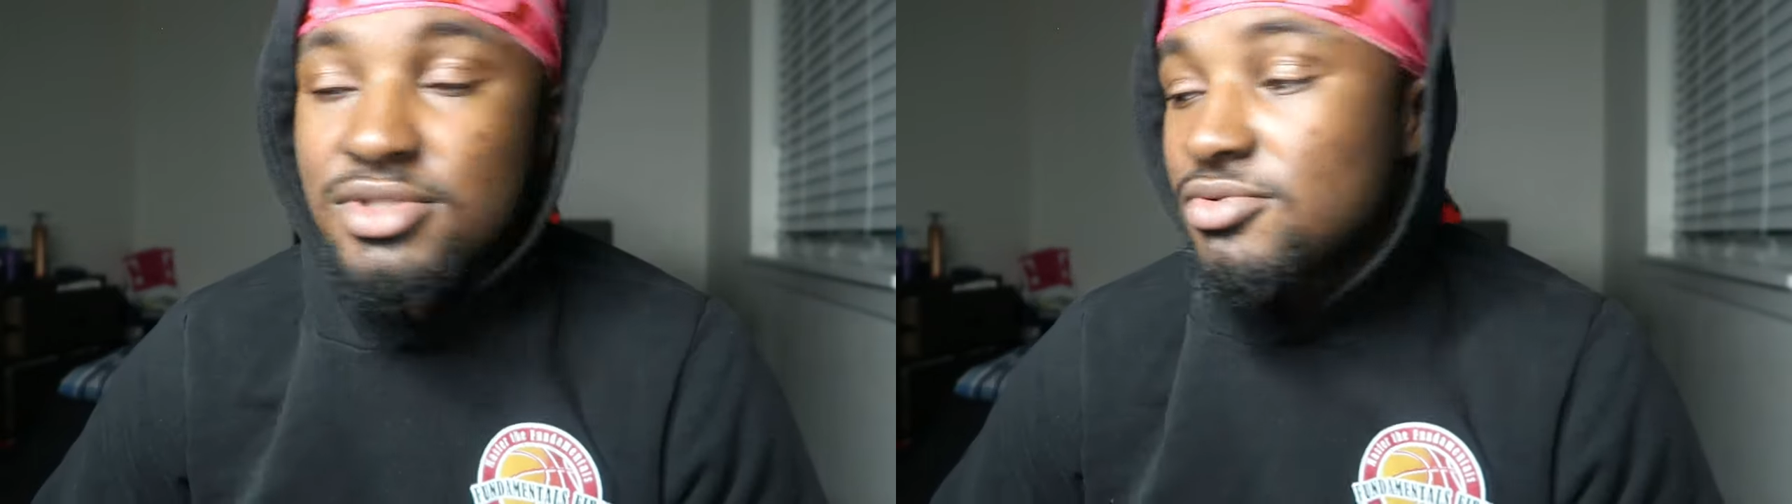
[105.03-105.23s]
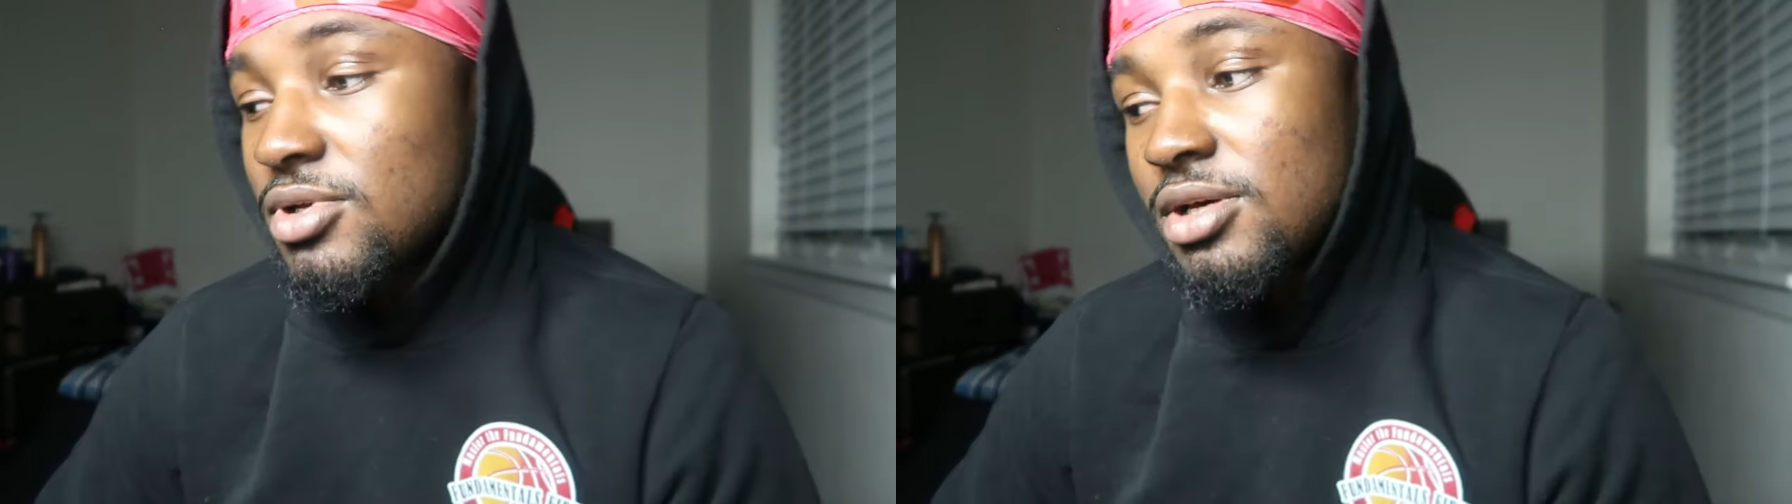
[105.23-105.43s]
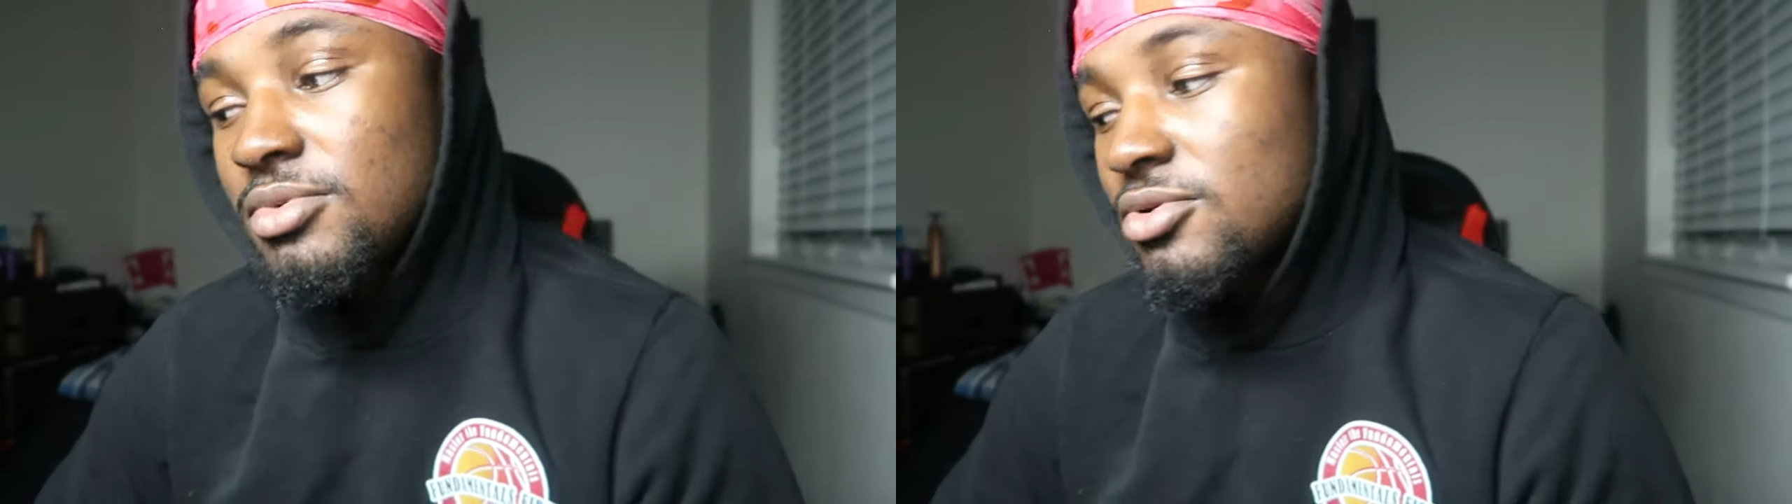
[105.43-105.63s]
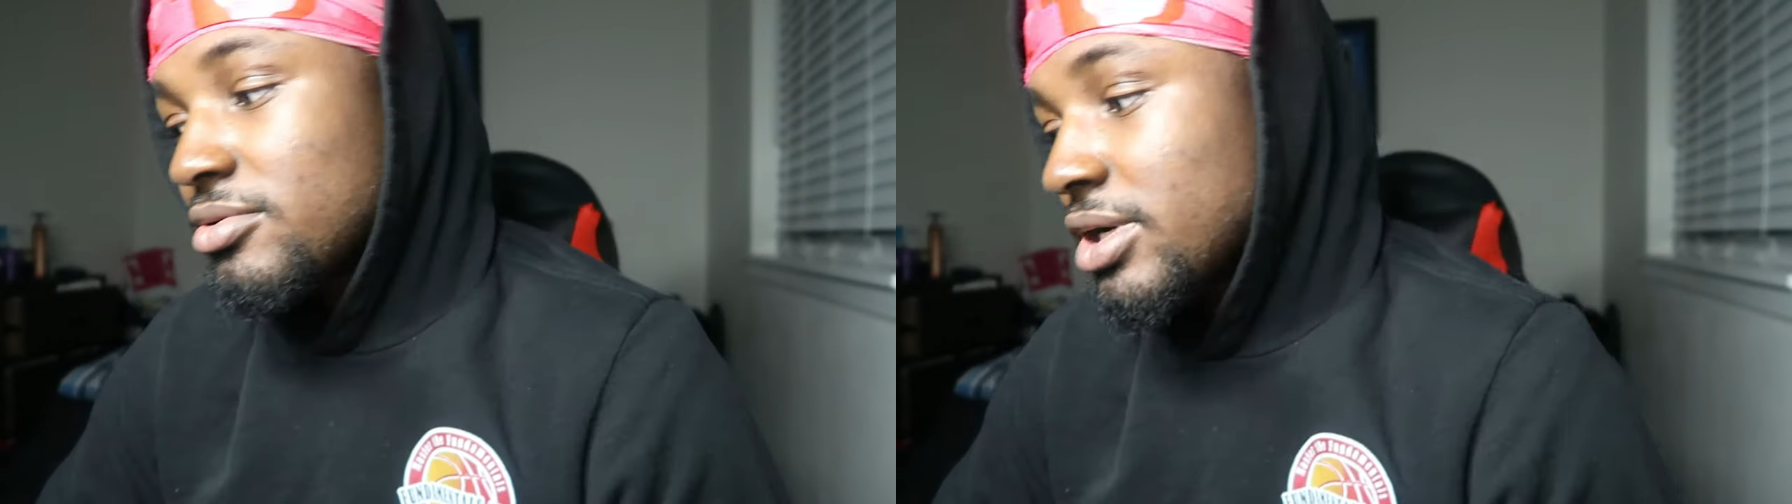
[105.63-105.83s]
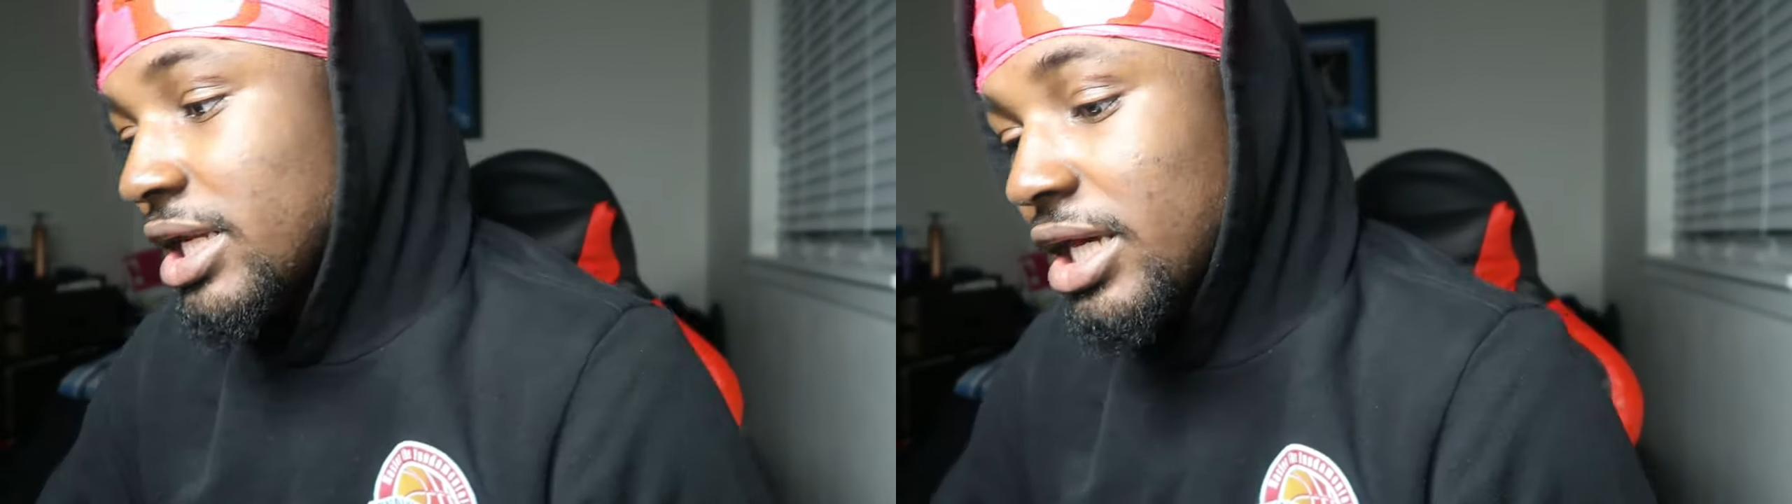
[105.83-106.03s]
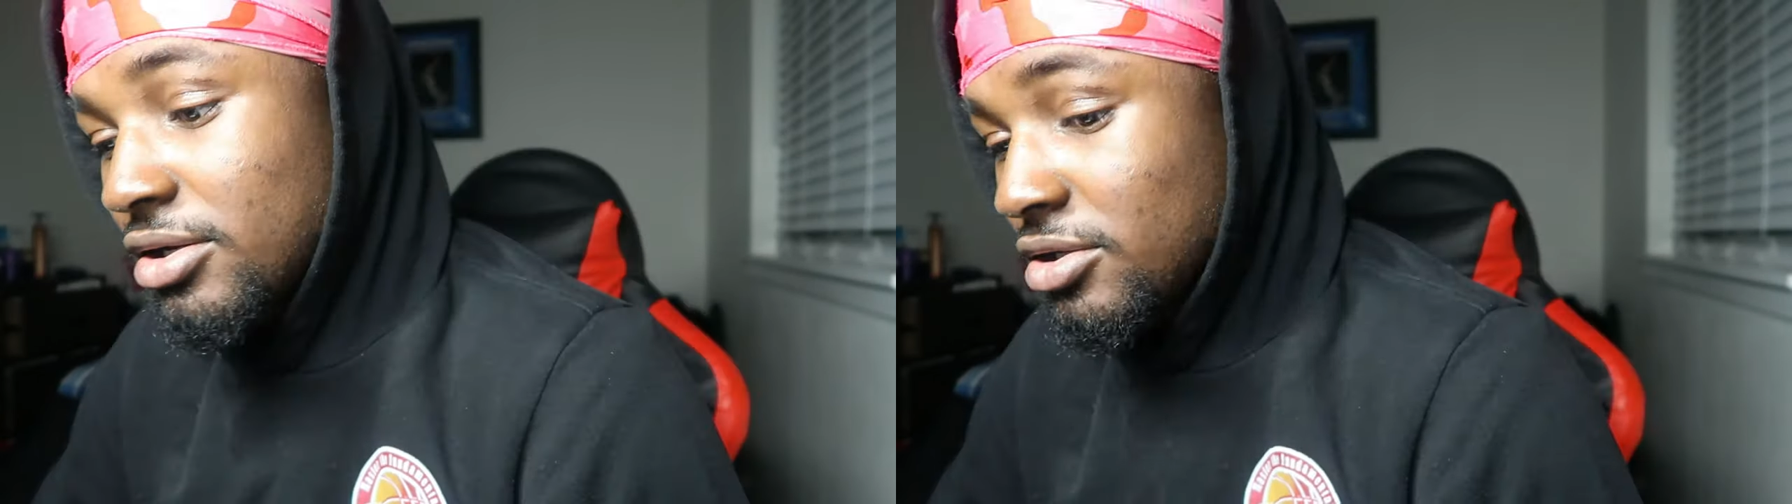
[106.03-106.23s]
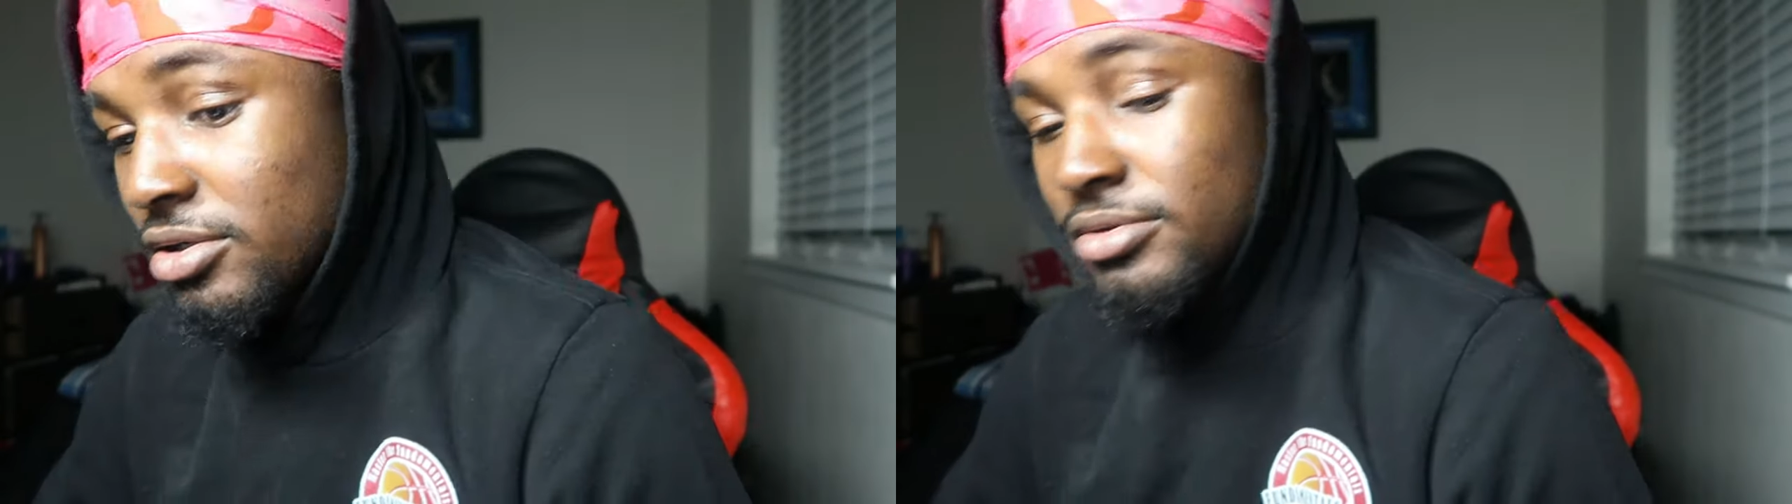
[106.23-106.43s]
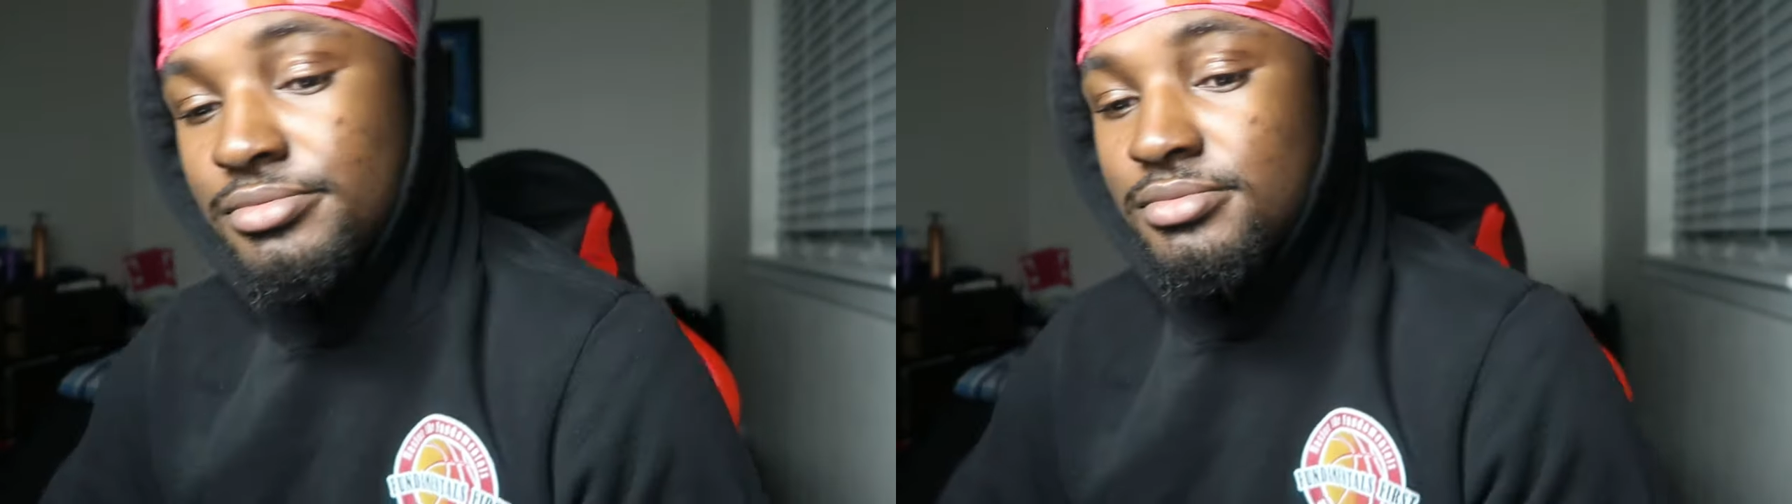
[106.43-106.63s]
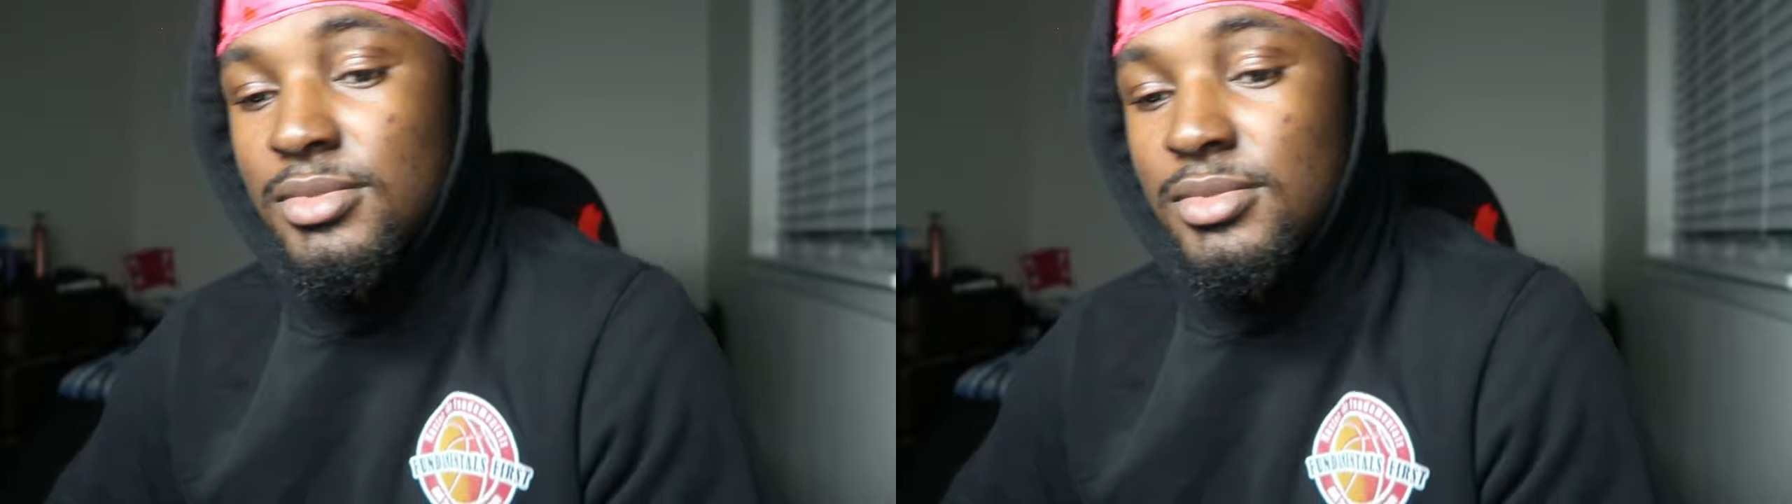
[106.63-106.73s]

which is what I'm doing right now, y'all.